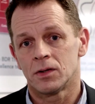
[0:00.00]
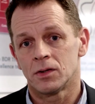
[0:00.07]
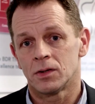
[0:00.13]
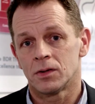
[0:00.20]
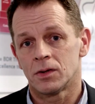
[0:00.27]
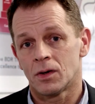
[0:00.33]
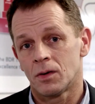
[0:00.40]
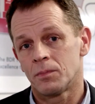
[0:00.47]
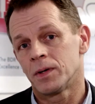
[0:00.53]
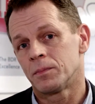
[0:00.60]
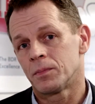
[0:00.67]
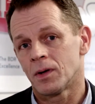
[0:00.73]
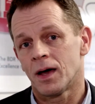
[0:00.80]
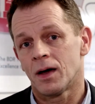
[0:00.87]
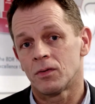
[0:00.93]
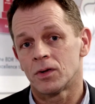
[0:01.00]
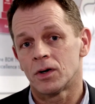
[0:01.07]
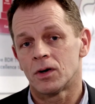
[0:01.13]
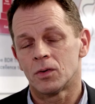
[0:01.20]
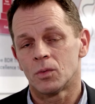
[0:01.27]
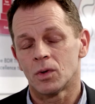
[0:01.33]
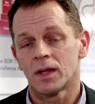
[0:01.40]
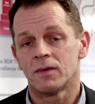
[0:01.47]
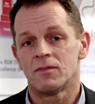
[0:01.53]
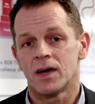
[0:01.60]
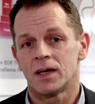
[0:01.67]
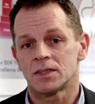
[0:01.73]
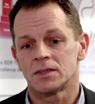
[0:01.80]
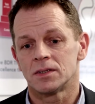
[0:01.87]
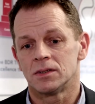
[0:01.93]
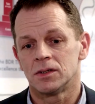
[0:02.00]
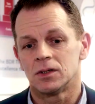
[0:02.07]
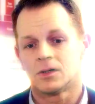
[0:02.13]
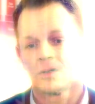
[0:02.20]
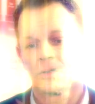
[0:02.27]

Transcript: there are people out there who will invest in you.